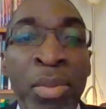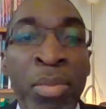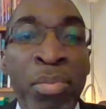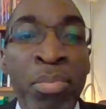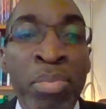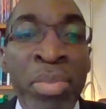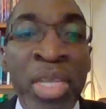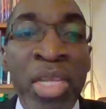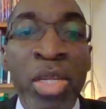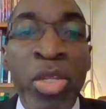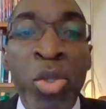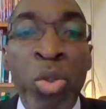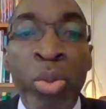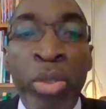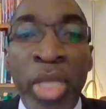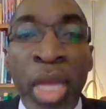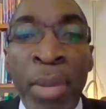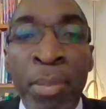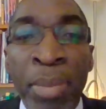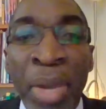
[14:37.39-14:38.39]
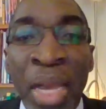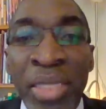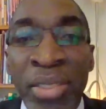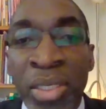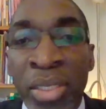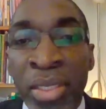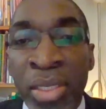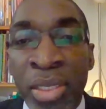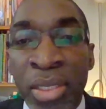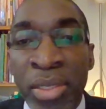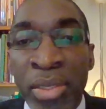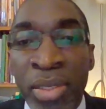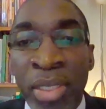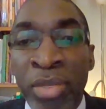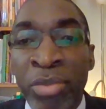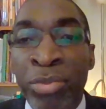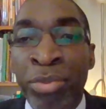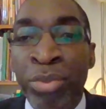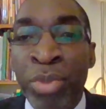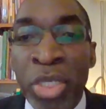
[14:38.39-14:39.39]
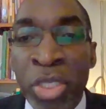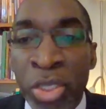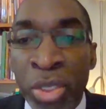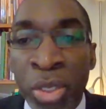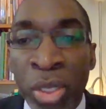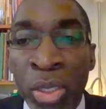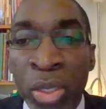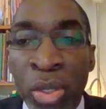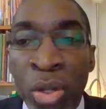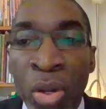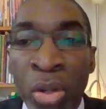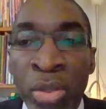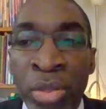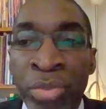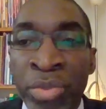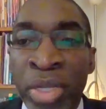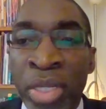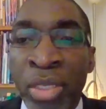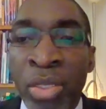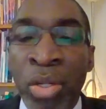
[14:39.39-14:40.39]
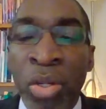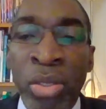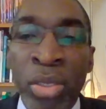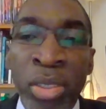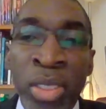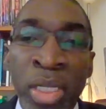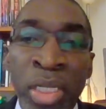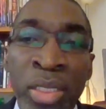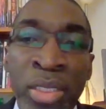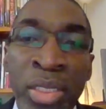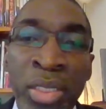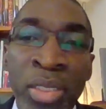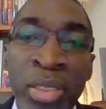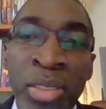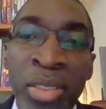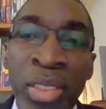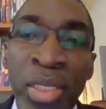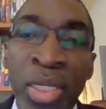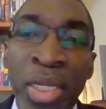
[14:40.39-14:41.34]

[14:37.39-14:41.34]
male youth ambassadors and regional coordinators